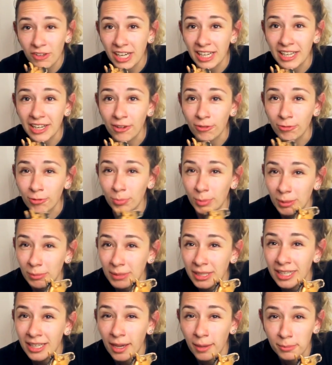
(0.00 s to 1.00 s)
video will be
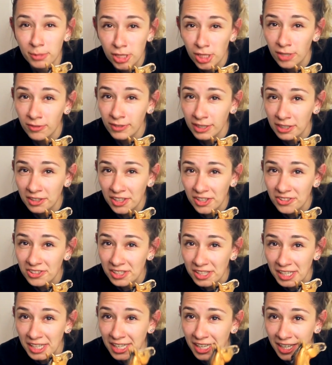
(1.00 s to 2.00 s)
me observing
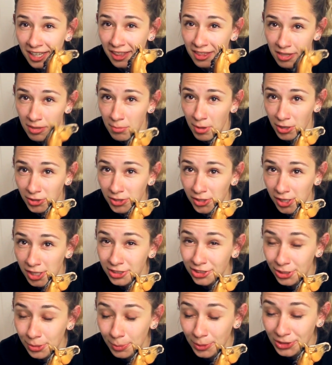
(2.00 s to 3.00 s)
closely the module
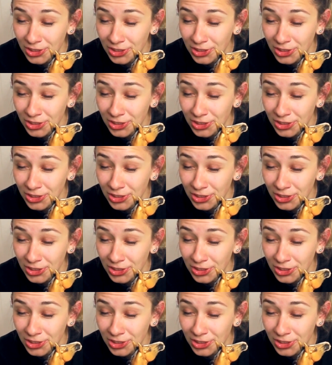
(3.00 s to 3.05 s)
I just